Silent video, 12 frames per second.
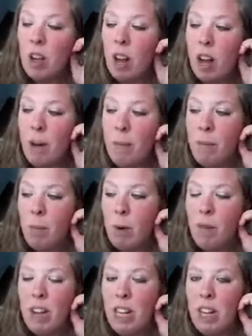we're
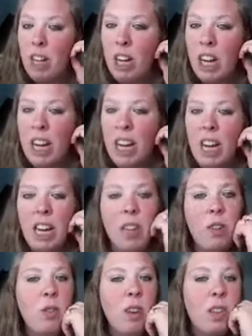really lucky at
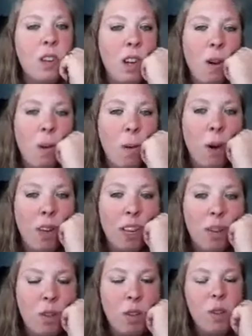the trust, at Cornwall
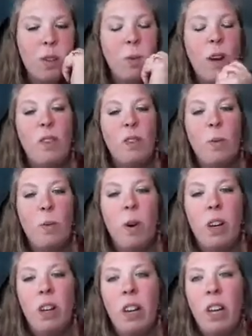Wildlife Trust as well.
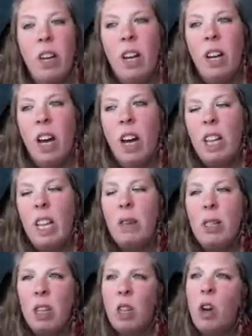Someone, I think
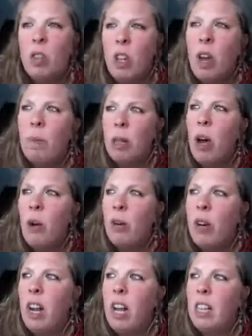it's a long-term
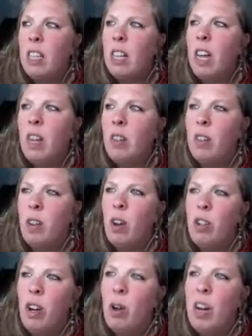loan, has sort
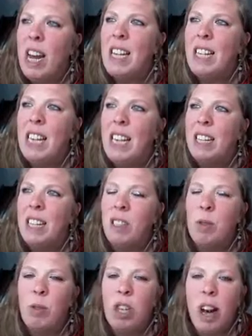of donated
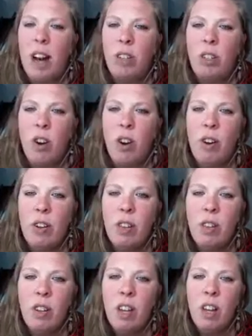some shark
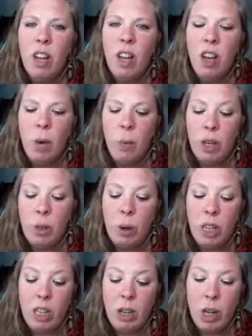jaws, which we
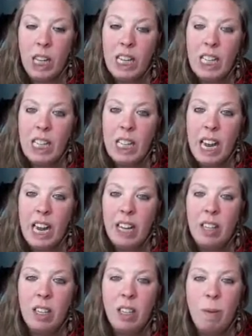do get to
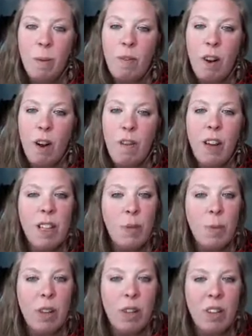take to some of our events
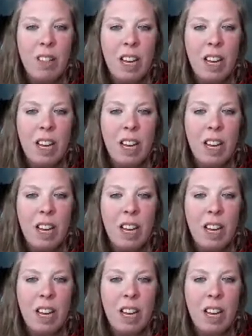with us.